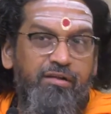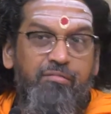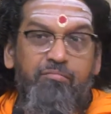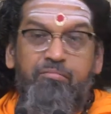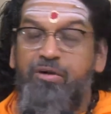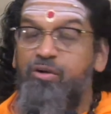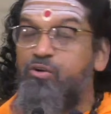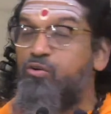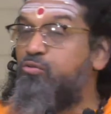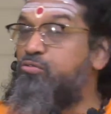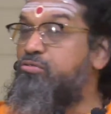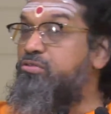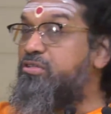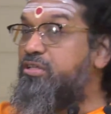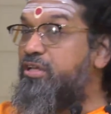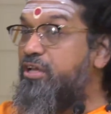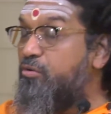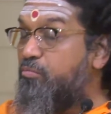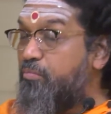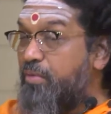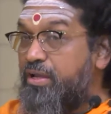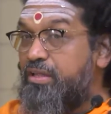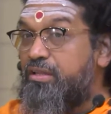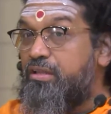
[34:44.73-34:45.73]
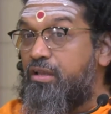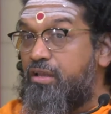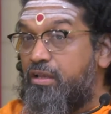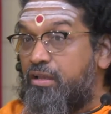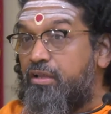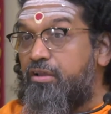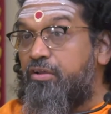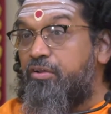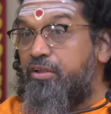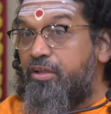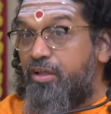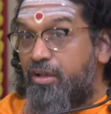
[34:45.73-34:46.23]
But to say my
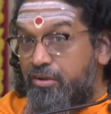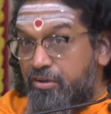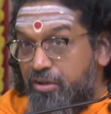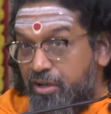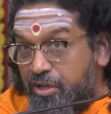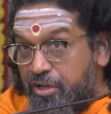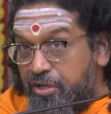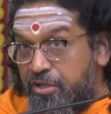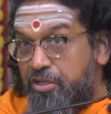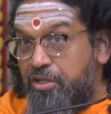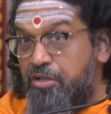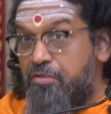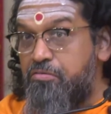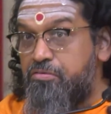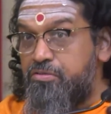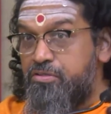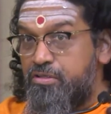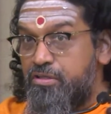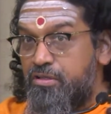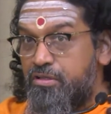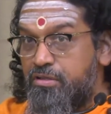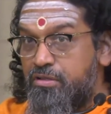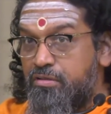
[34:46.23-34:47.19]
real relatives,